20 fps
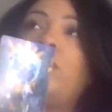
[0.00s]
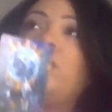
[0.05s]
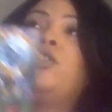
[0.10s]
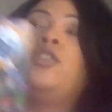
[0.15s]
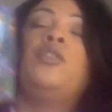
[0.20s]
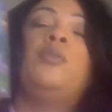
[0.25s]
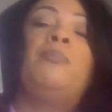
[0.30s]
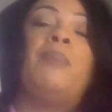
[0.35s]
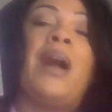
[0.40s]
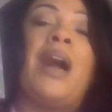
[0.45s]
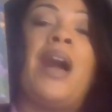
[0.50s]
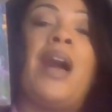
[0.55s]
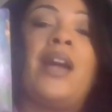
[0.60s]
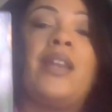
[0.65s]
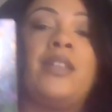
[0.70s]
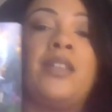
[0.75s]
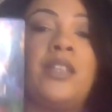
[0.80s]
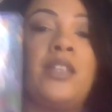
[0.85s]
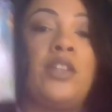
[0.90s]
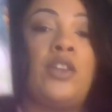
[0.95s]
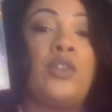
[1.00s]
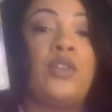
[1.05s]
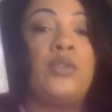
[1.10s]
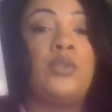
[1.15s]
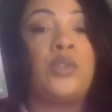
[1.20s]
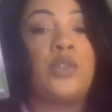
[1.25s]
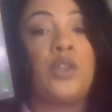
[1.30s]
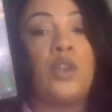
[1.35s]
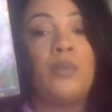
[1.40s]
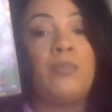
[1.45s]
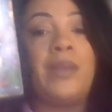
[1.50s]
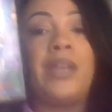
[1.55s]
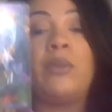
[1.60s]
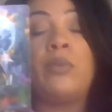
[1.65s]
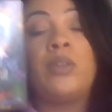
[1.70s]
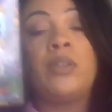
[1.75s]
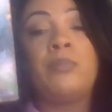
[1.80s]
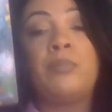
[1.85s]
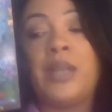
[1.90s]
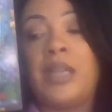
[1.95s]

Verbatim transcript: new partner, your new soulmate will